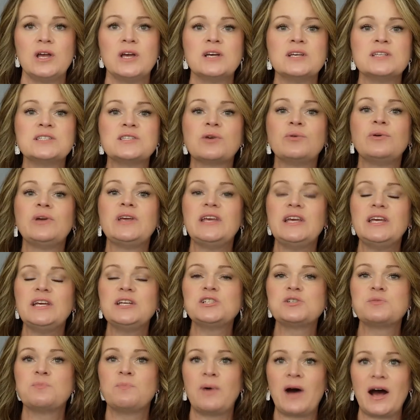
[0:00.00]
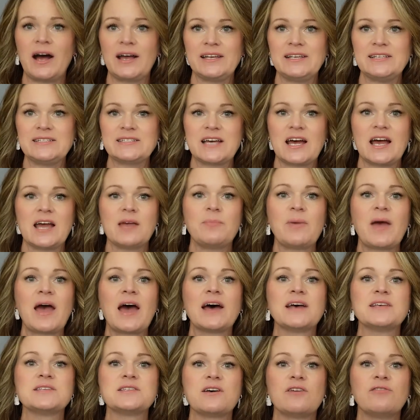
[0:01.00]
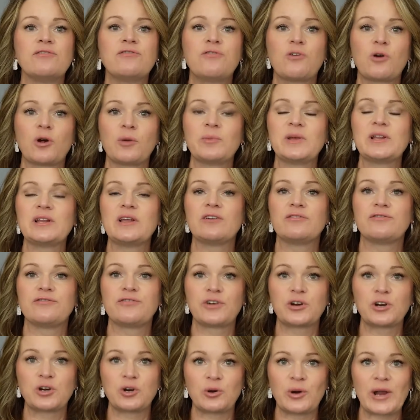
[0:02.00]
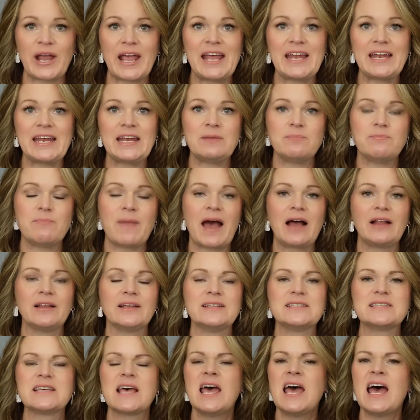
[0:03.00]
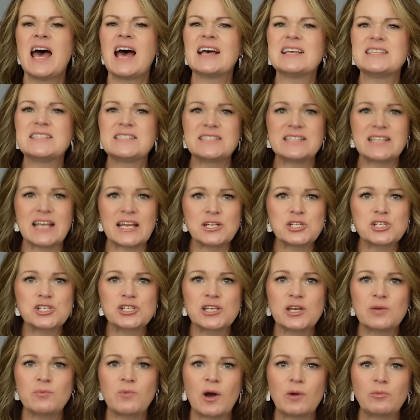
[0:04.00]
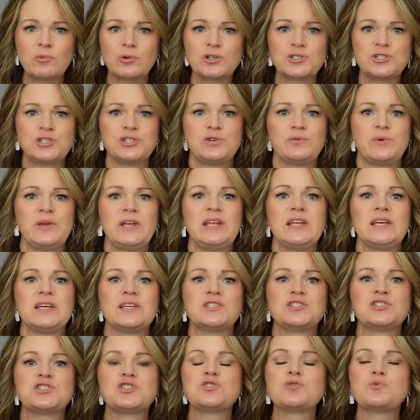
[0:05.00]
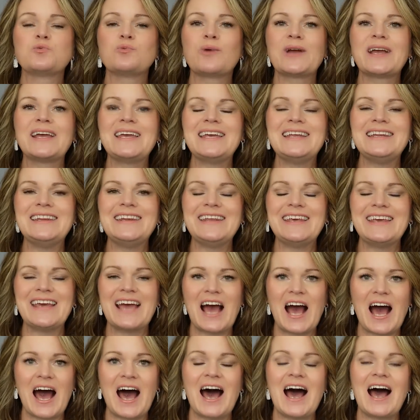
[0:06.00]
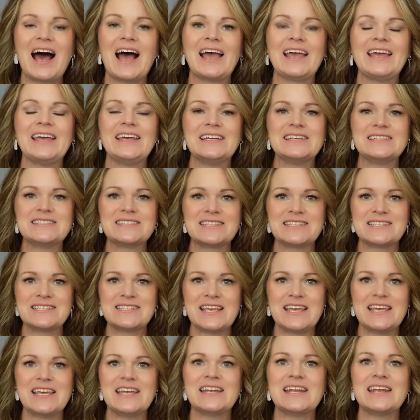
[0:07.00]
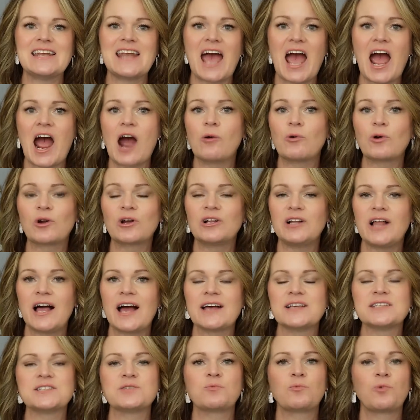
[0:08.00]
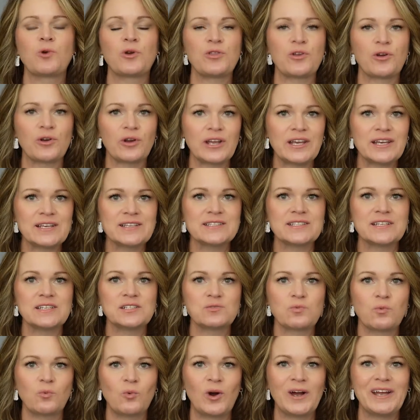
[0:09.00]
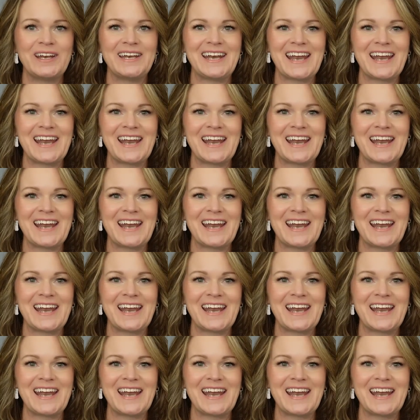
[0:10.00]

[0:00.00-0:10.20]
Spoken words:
So each body type has a formula for creating balance. Essentially what we're doing is tricking the eye into seeing an hourglass where there isn't one